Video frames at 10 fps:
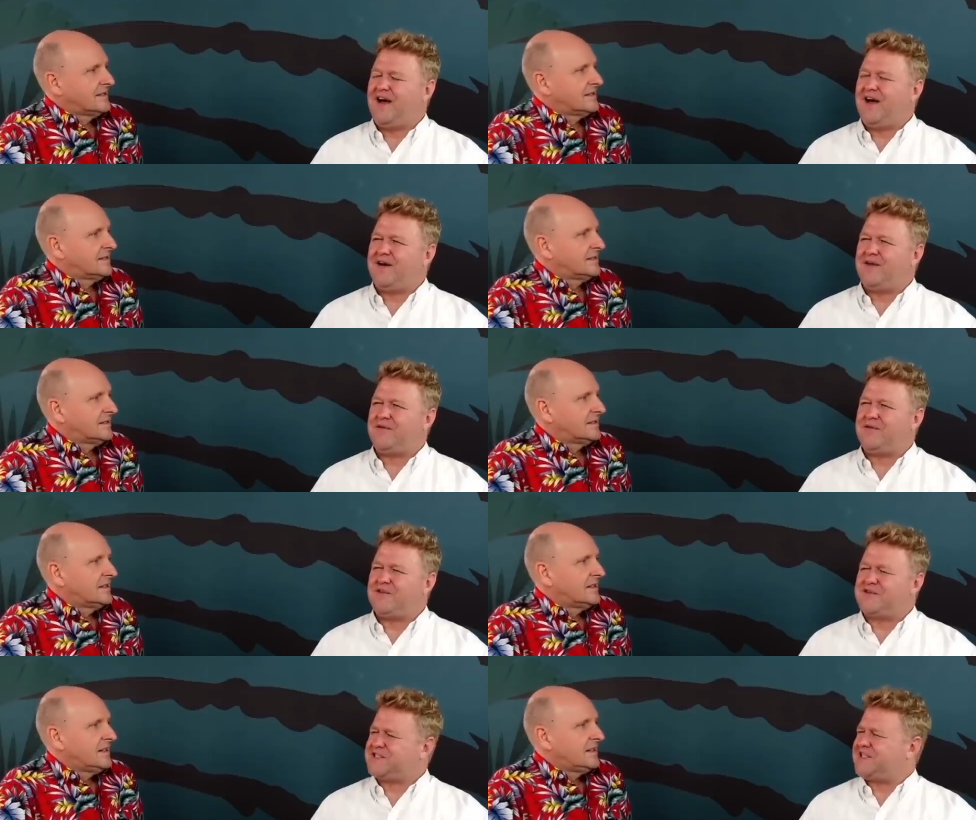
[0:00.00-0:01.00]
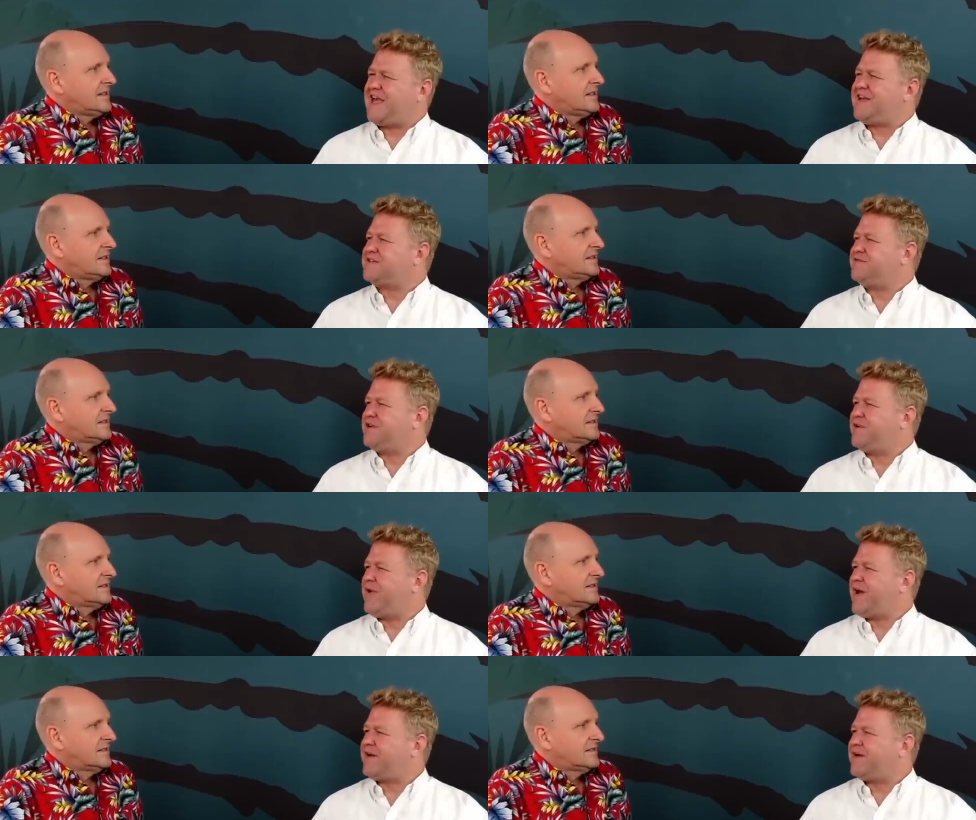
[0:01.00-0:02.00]
Speaker 1: uh, The Saint, if you go
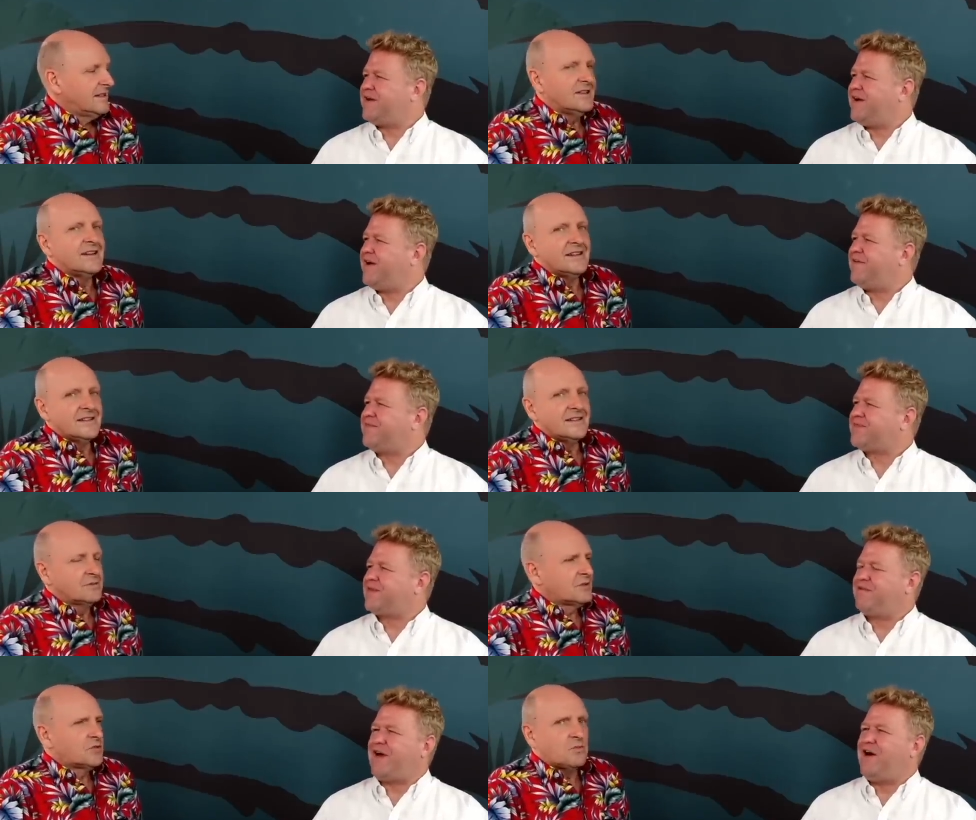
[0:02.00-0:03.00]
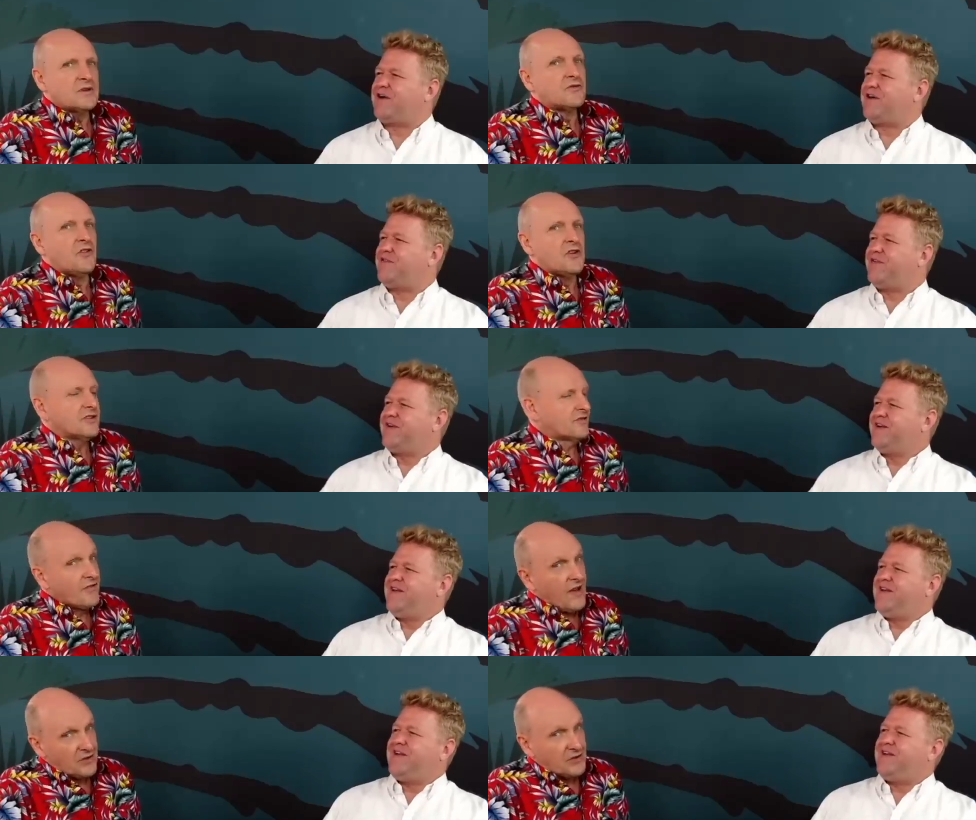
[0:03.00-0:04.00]
back. Oh, uh, yeah. Which, Val which Kilmer, the
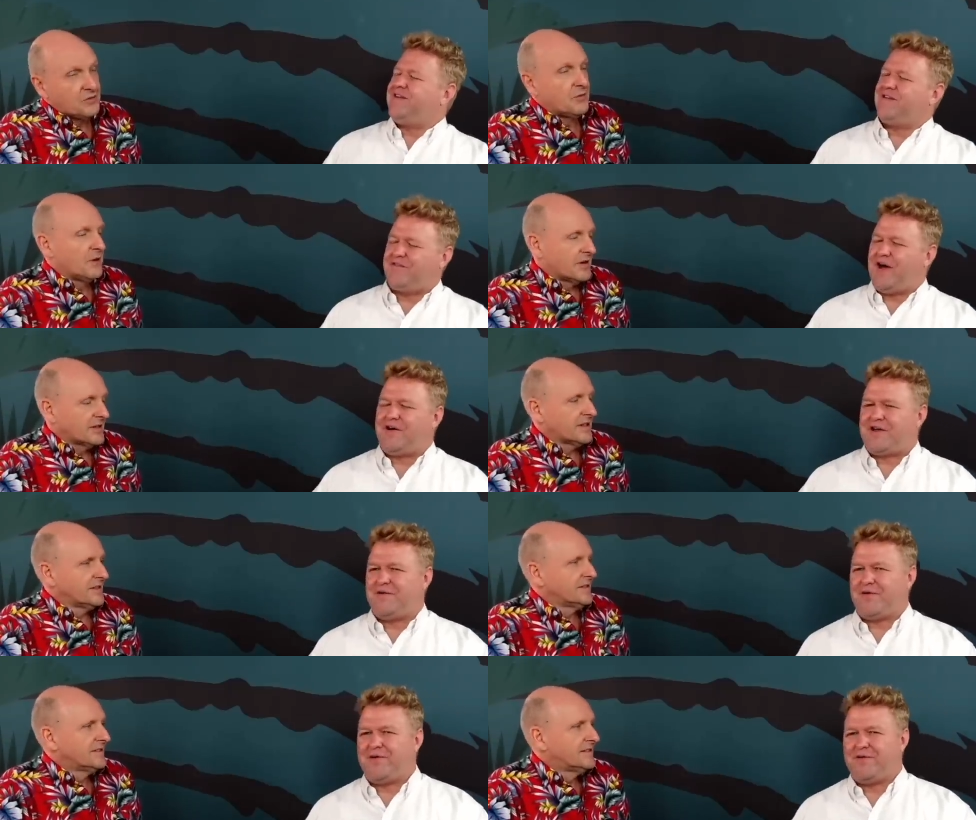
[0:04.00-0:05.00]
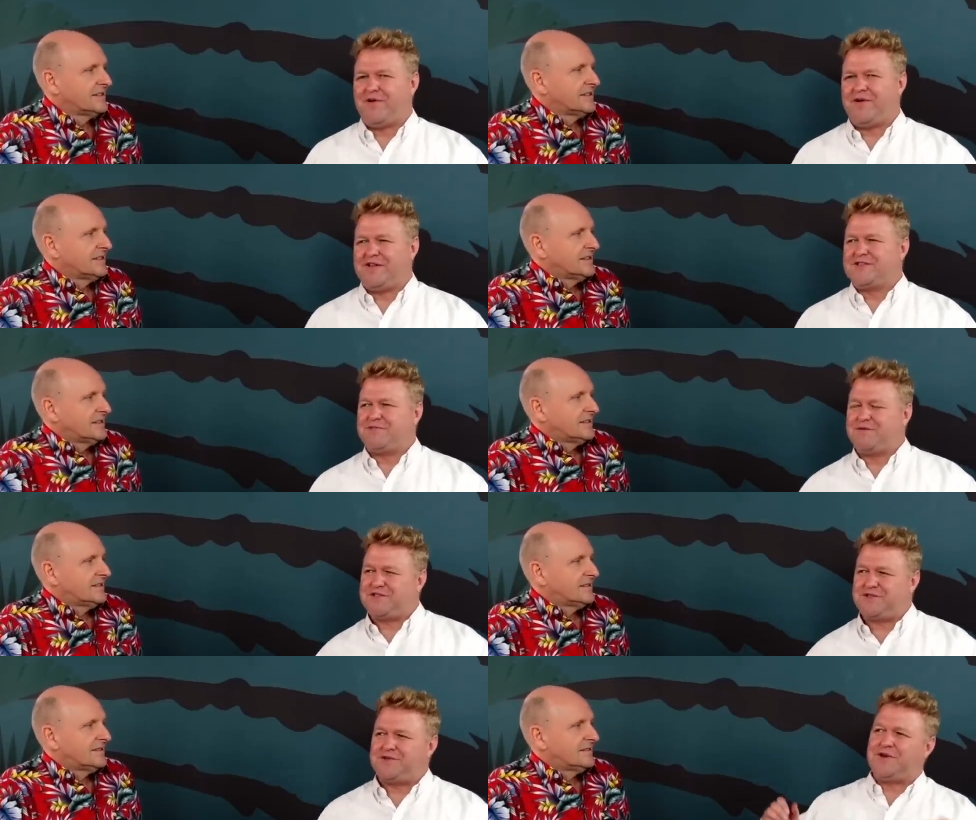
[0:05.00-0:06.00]
Val Kilmer Val okay. Kilmer one where Elizabeth
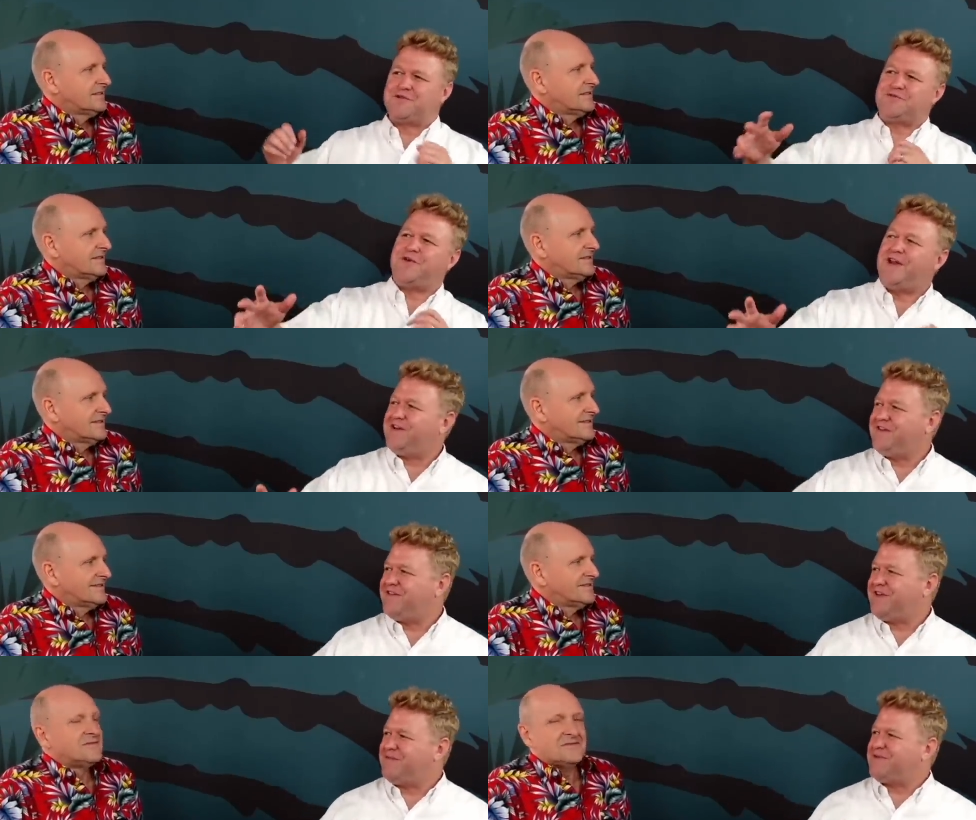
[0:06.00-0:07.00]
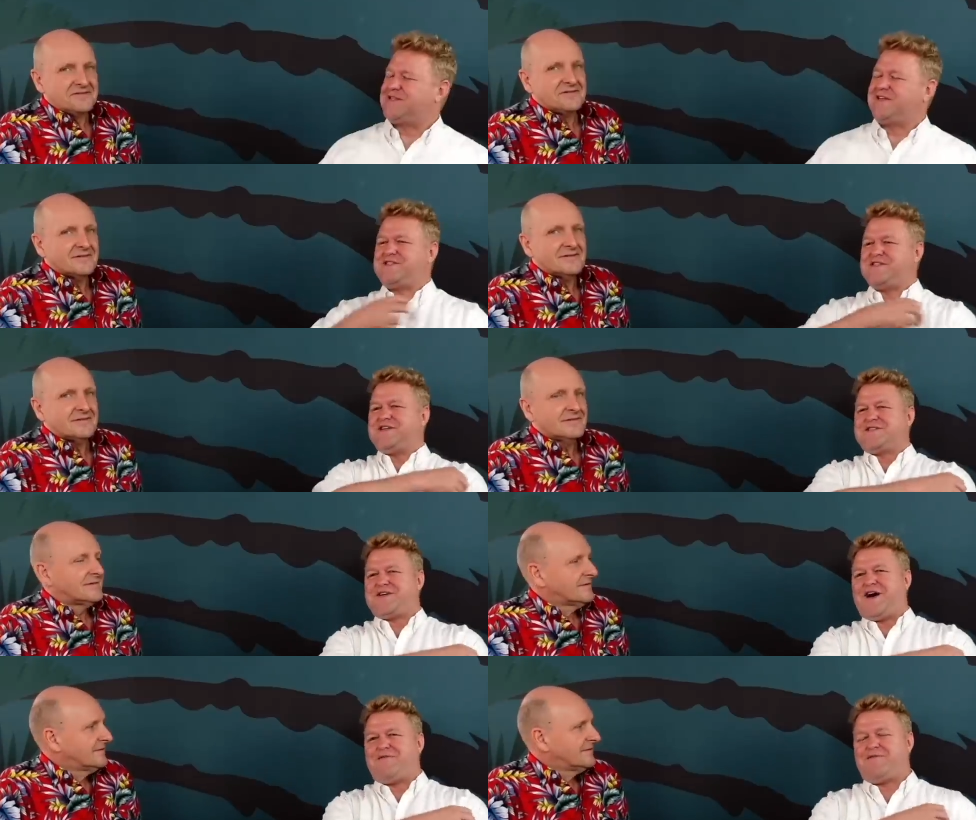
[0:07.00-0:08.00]
Shue goes running into the embassy and she gets
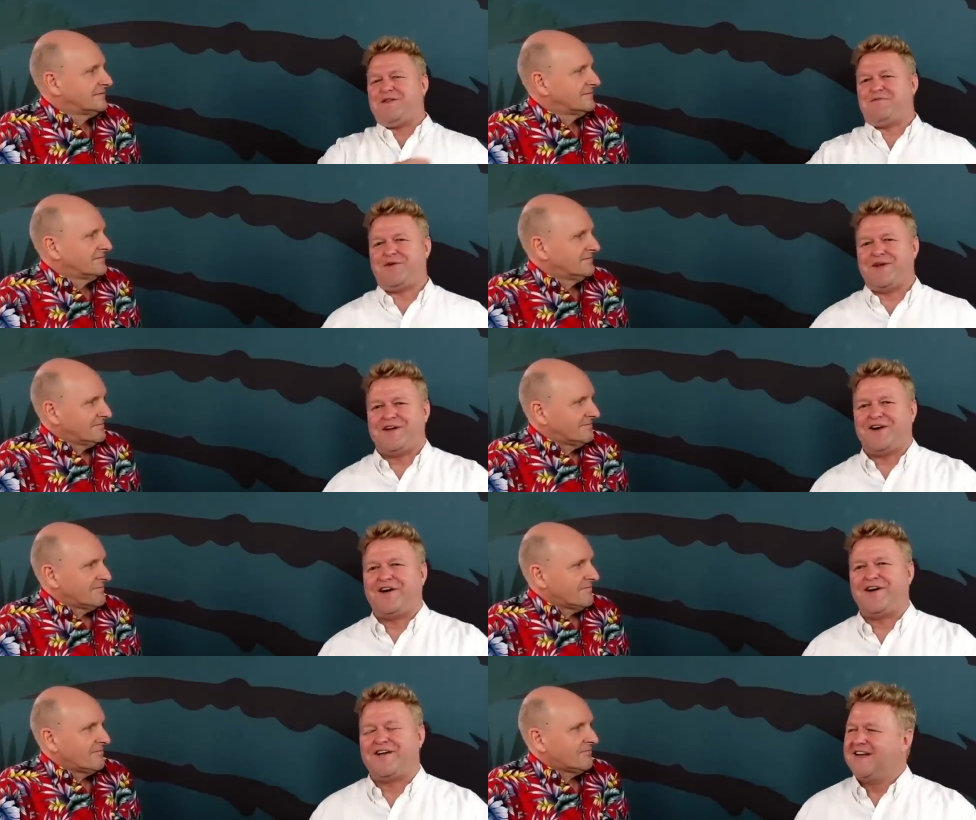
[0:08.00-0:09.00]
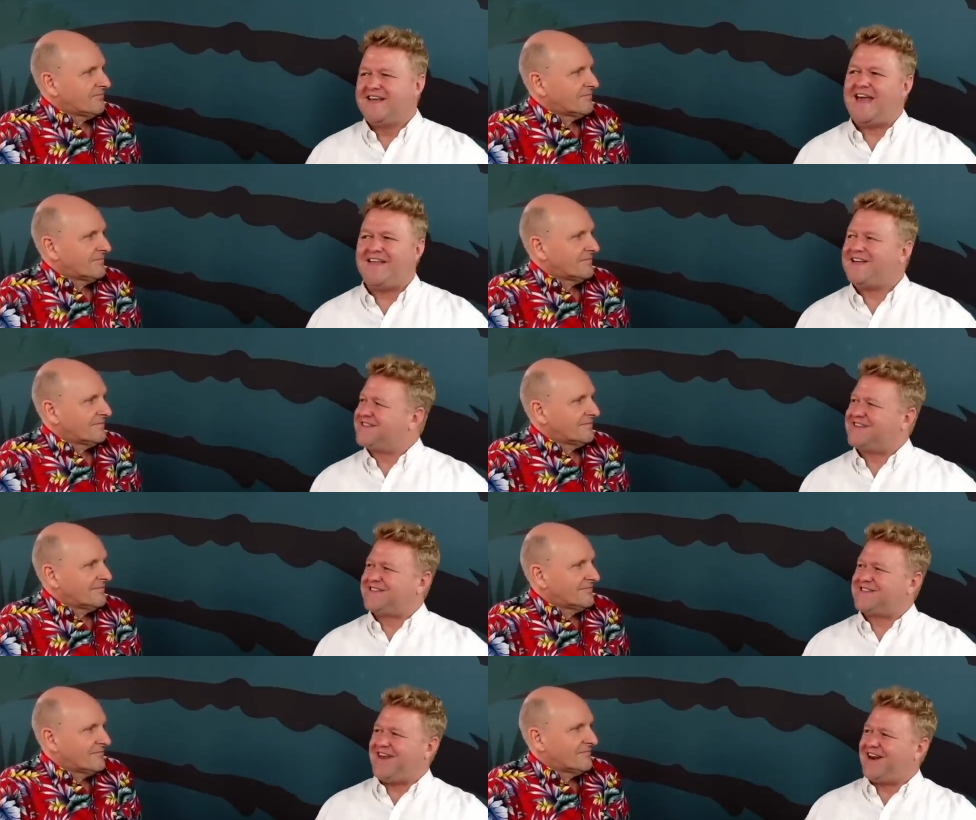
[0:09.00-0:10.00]
caught by the Marine Guard. Yeah, that,
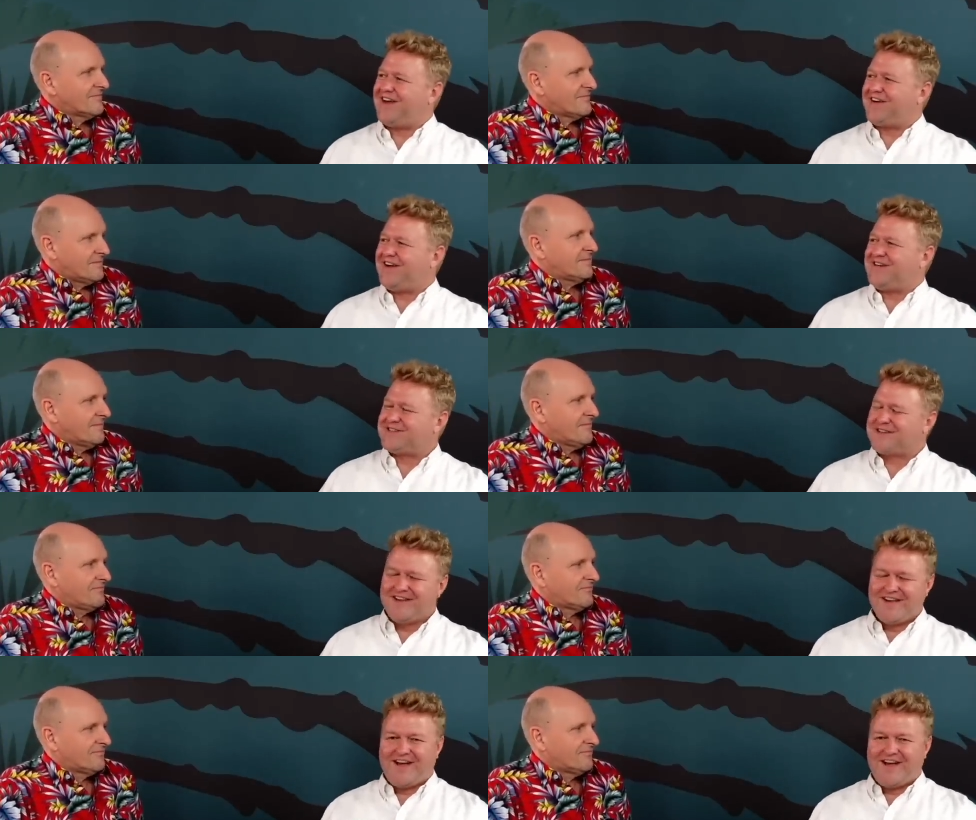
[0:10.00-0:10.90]
that's not how it goes.